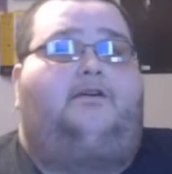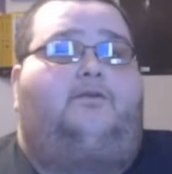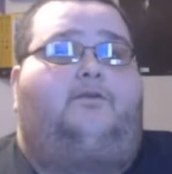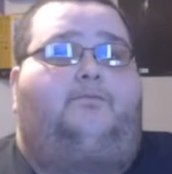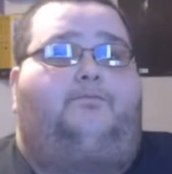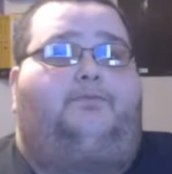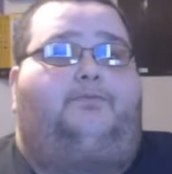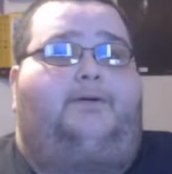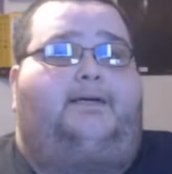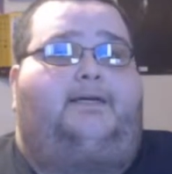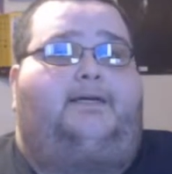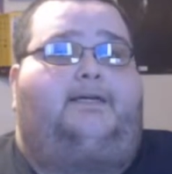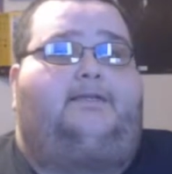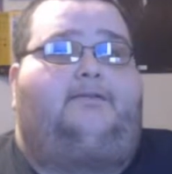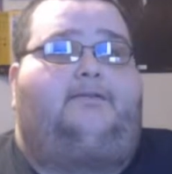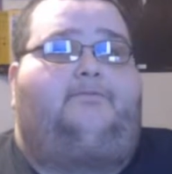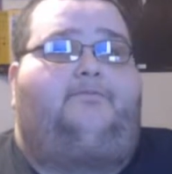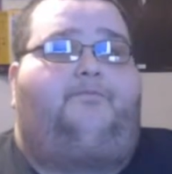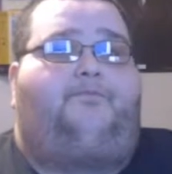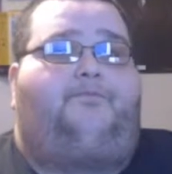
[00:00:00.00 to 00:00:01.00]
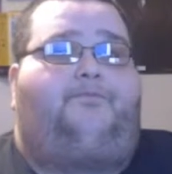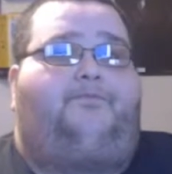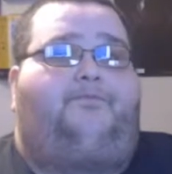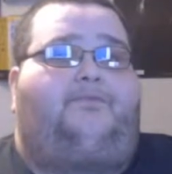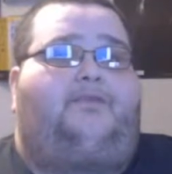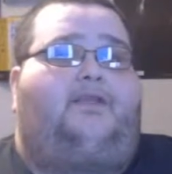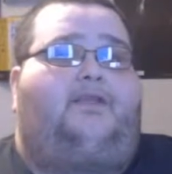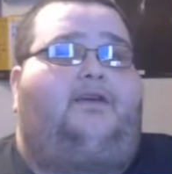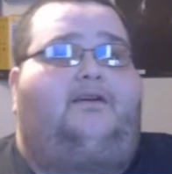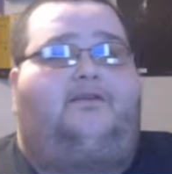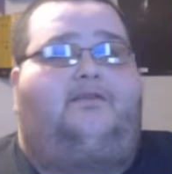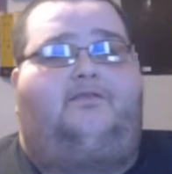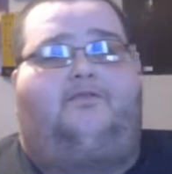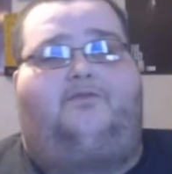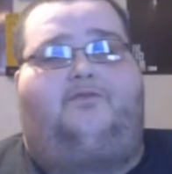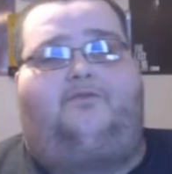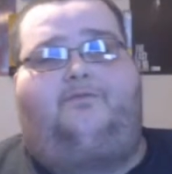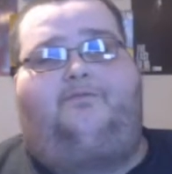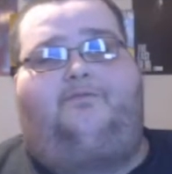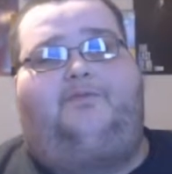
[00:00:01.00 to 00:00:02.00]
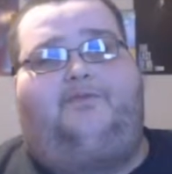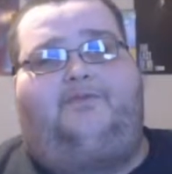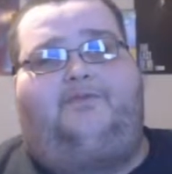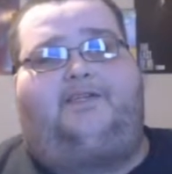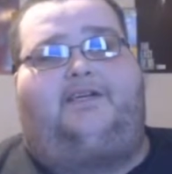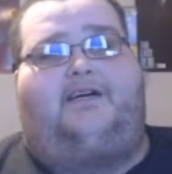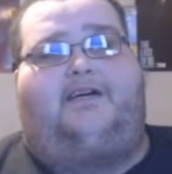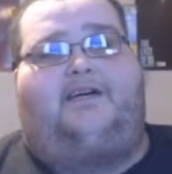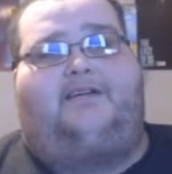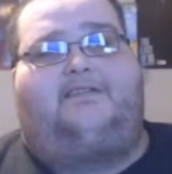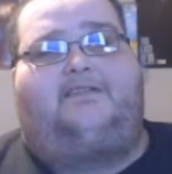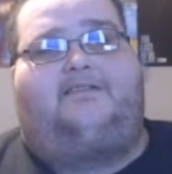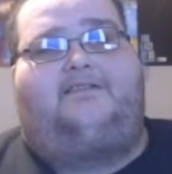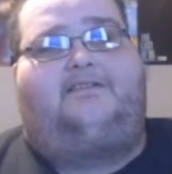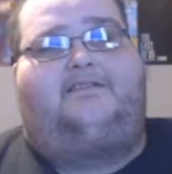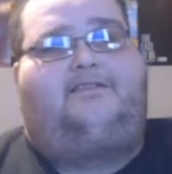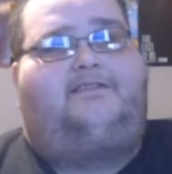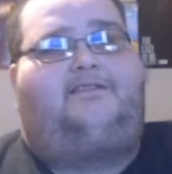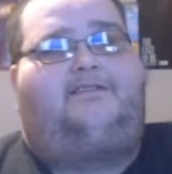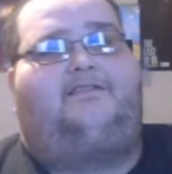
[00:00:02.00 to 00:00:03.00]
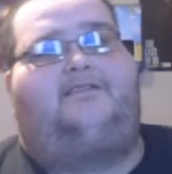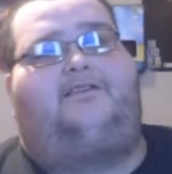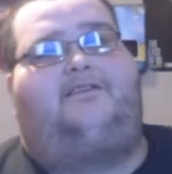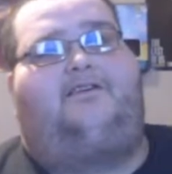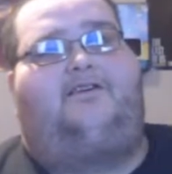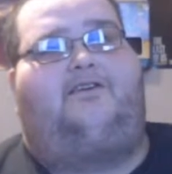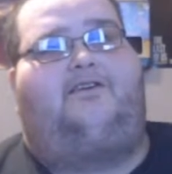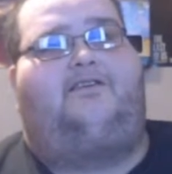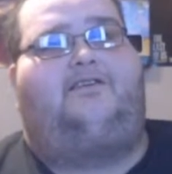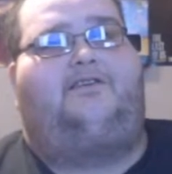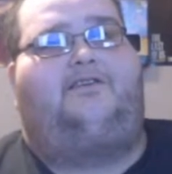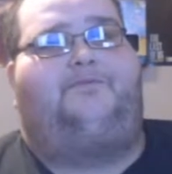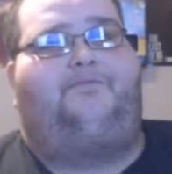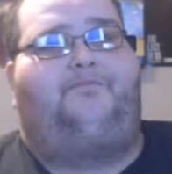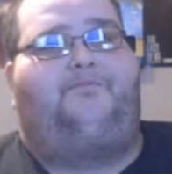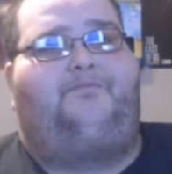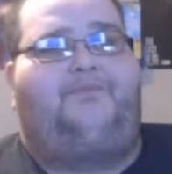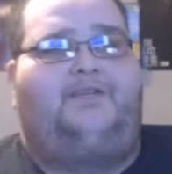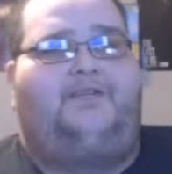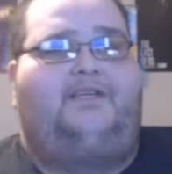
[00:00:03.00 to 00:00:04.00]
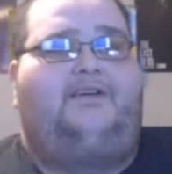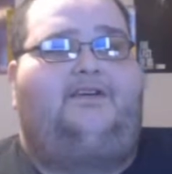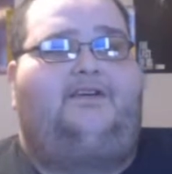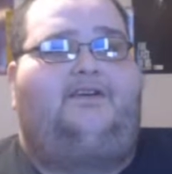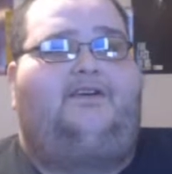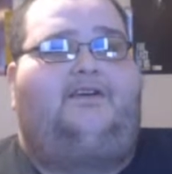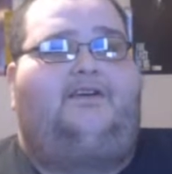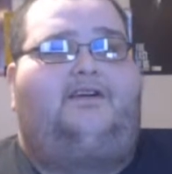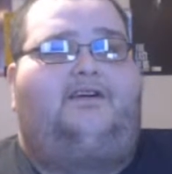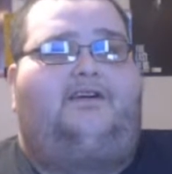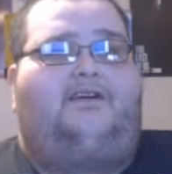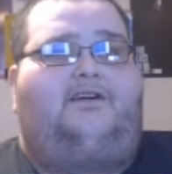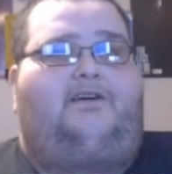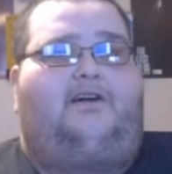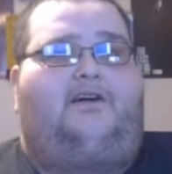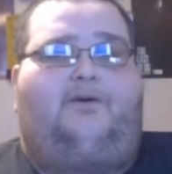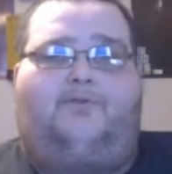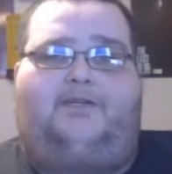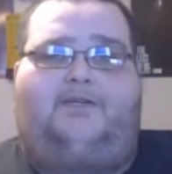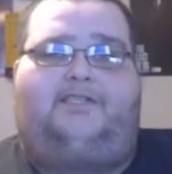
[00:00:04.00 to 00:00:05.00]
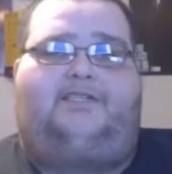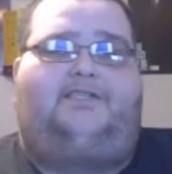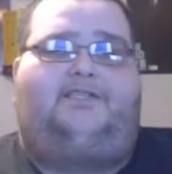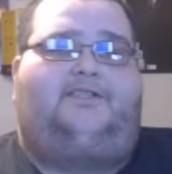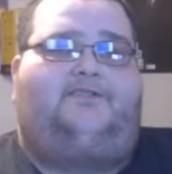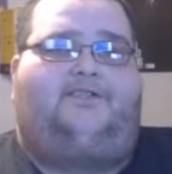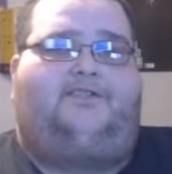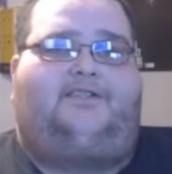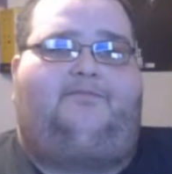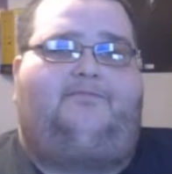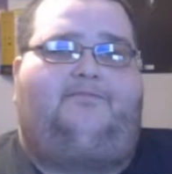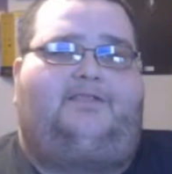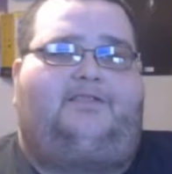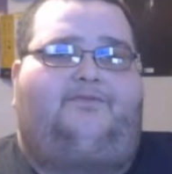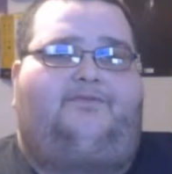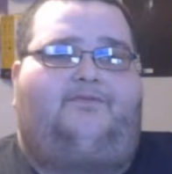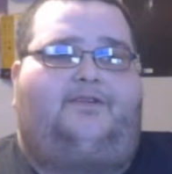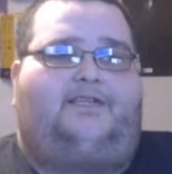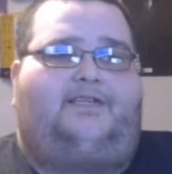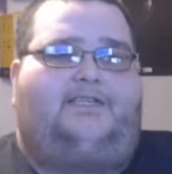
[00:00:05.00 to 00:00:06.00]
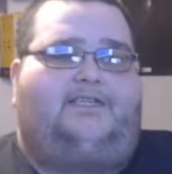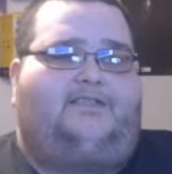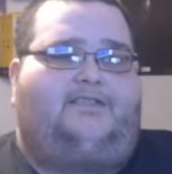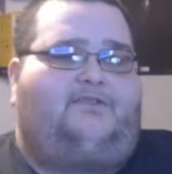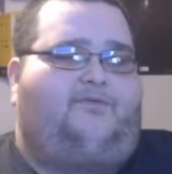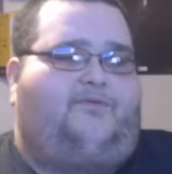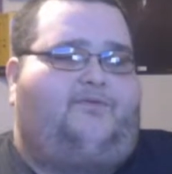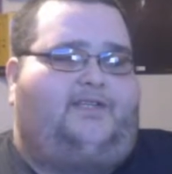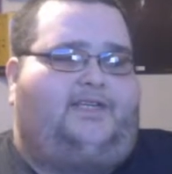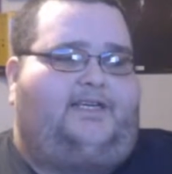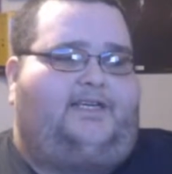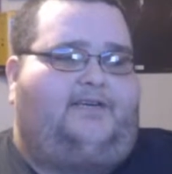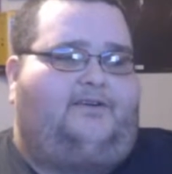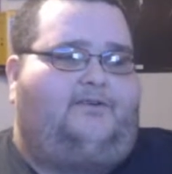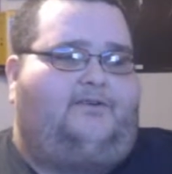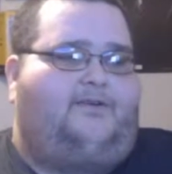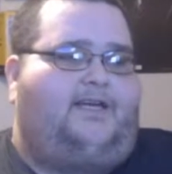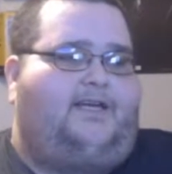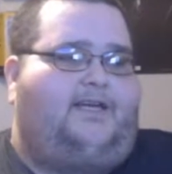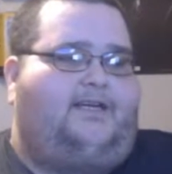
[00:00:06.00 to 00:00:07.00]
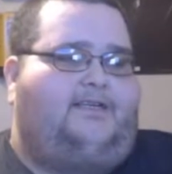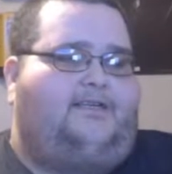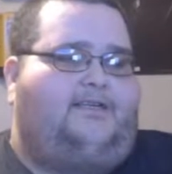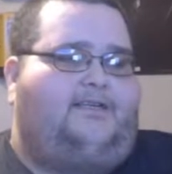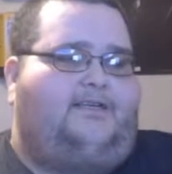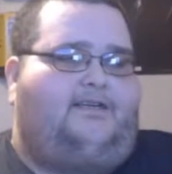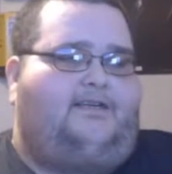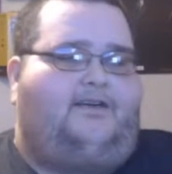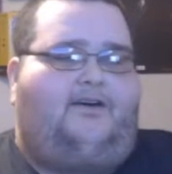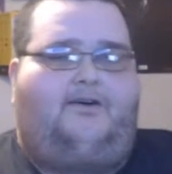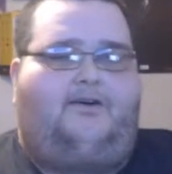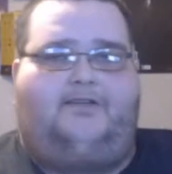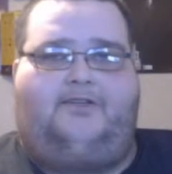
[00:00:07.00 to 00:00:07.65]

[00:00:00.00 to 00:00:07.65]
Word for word: But, moving on, um, I wanted to do something different in this video, and on